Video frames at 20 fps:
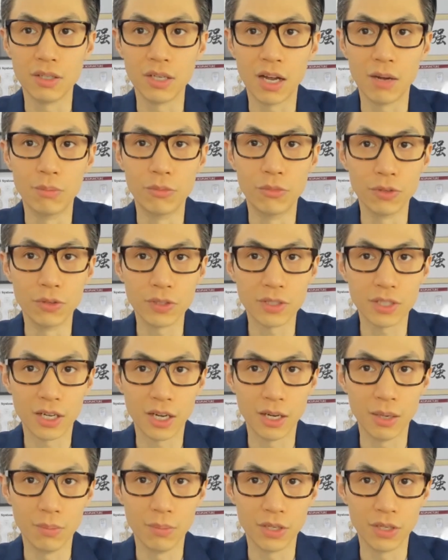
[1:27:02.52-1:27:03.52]
you have more
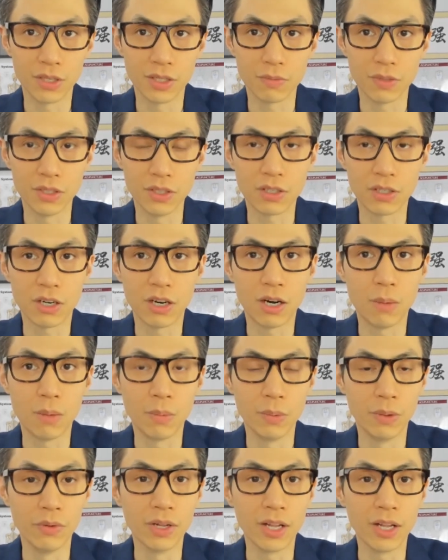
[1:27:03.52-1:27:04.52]
time, because when you're
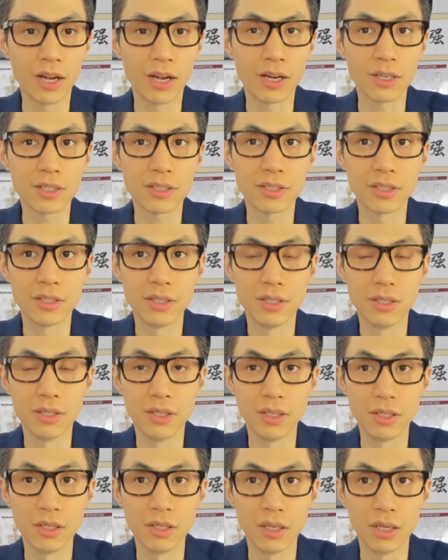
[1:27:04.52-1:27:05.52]
calm and relaxed,
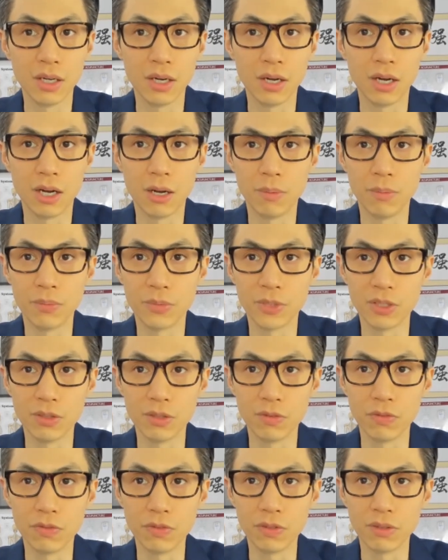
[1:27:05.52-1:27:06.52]

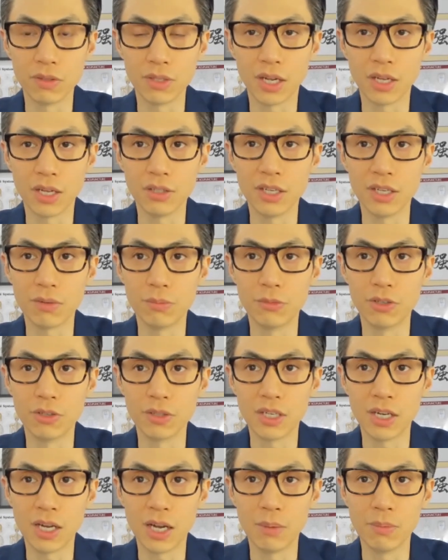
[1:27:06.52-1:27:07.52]
you feel that you have more
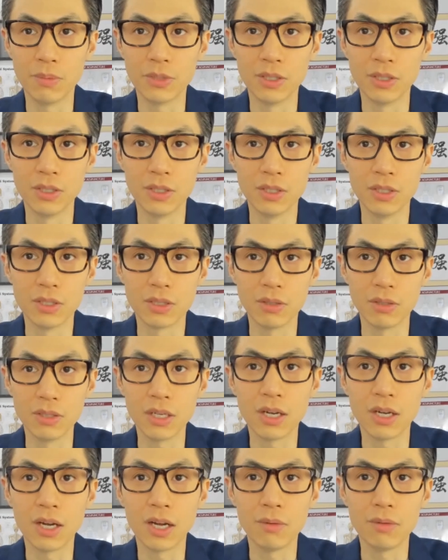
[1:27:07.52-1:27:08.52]
time. So
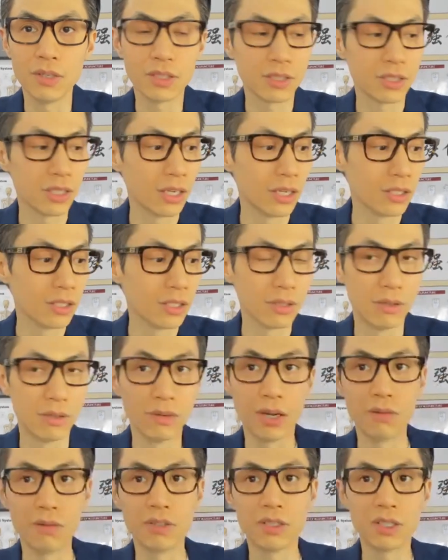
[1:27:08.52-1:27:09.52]
yeah, I would say this
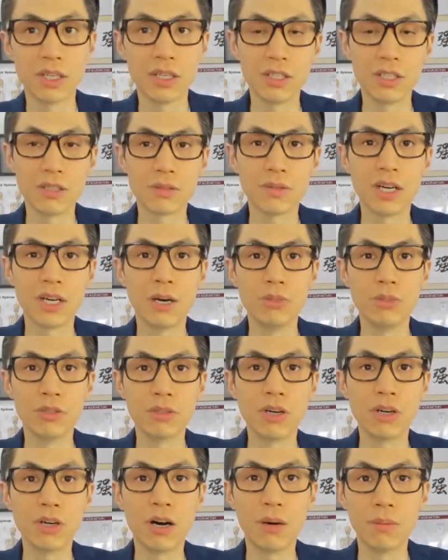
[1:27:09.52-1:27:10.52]
will help you
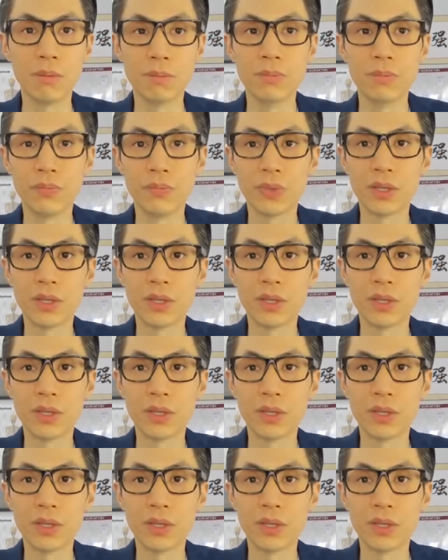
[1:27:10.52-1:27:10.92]
calm